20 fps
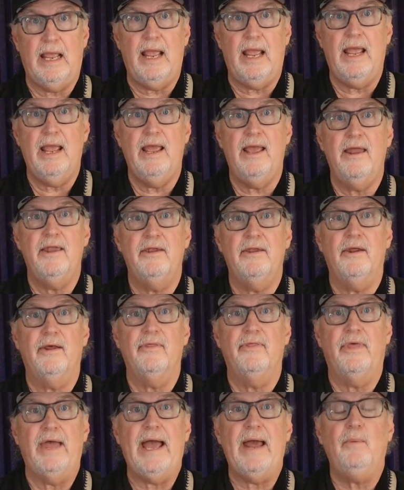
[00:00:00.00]
and
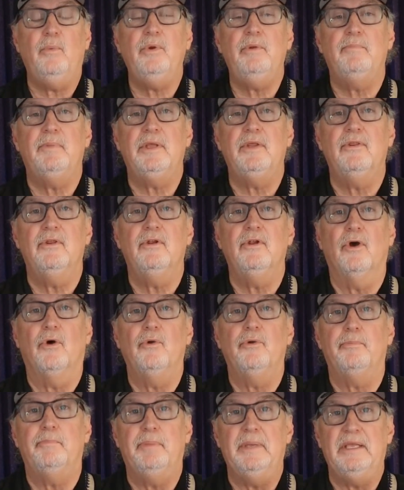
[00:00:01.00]
that would be the
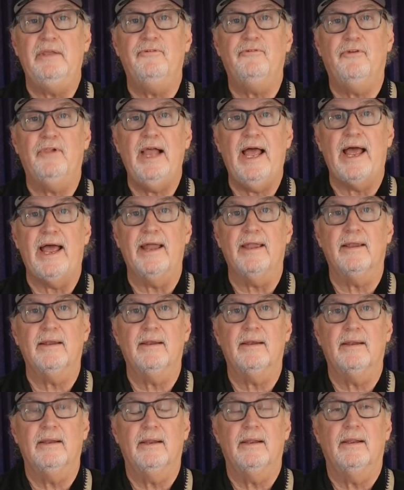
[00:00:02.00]
note B flat.
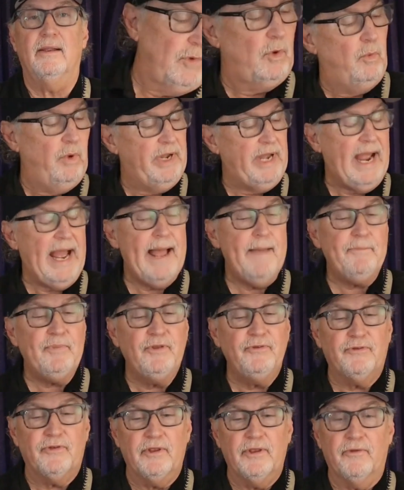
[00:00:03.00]
What
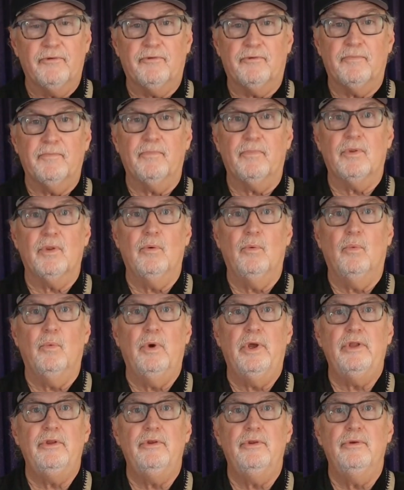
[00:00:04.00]
happens is,
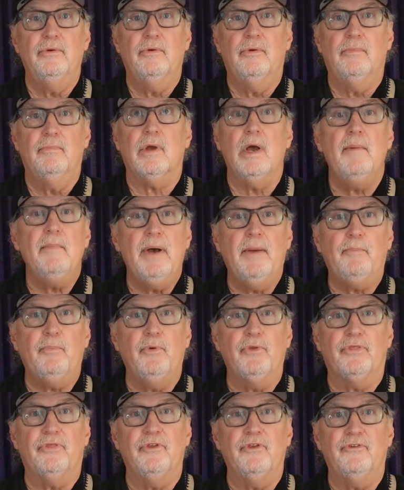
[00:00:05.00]
when you come up
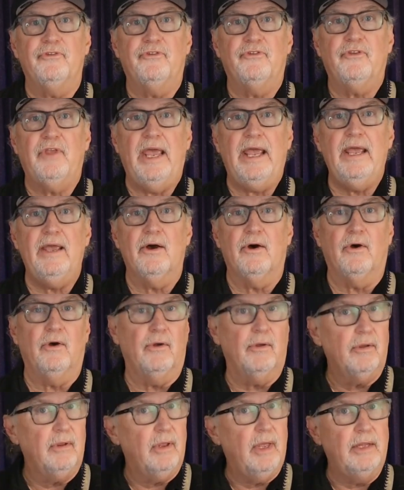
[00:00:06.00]
with the
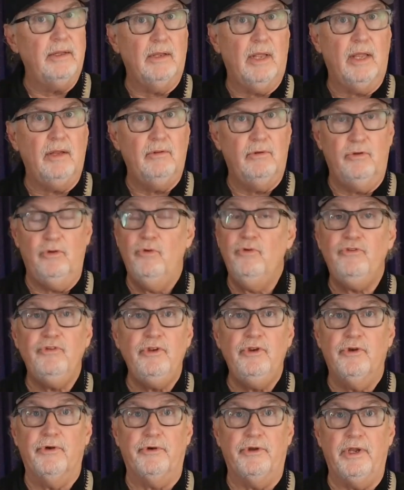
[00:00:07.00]
scale and
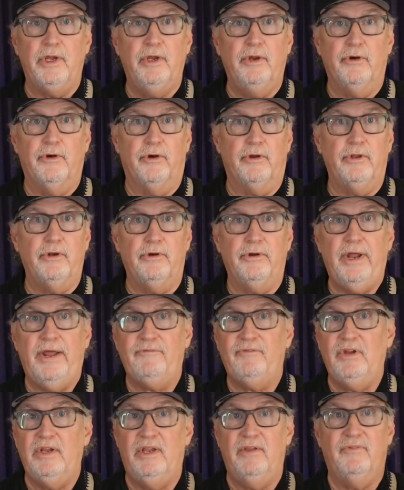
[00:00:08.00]
using your ear, you don't
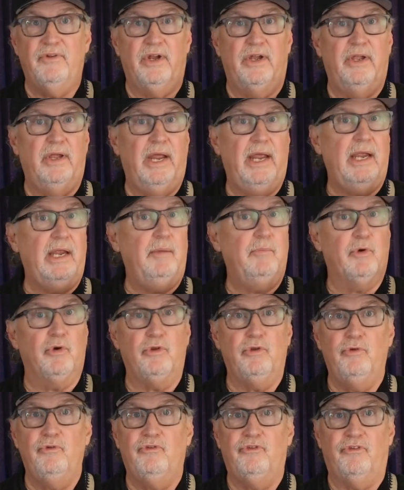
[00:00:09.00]
have to give it a name or
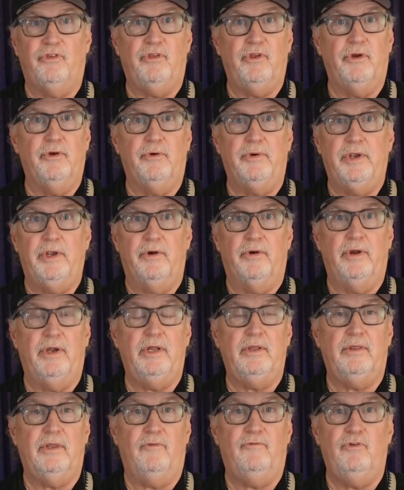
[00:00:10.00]
use theory or
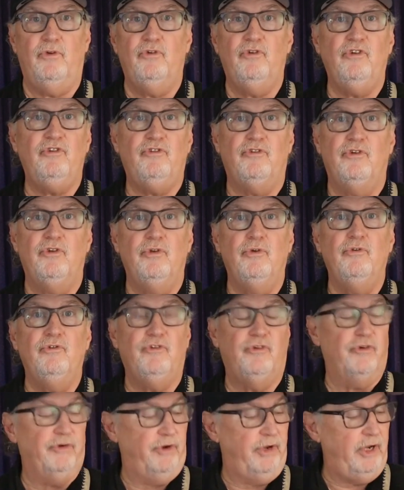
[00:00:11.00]
anything. If you just
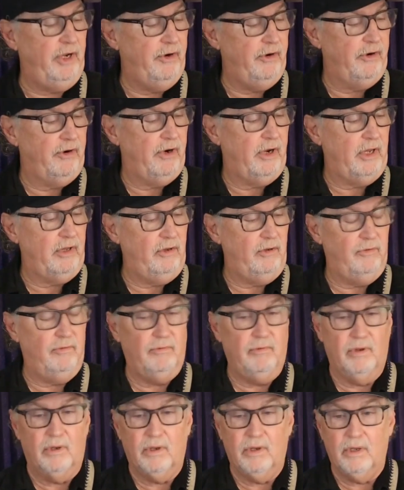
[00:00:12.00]
used your ear and you
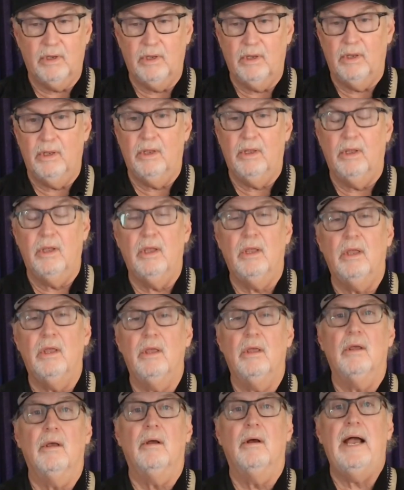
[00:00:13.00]

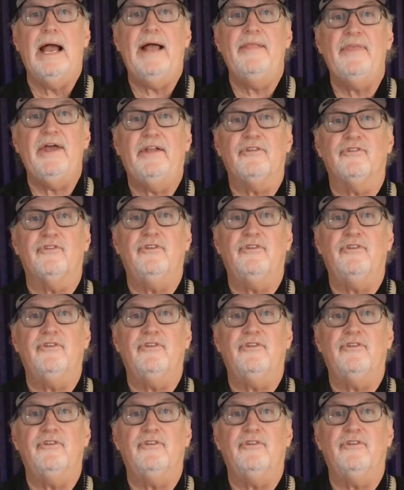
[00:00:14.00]
had that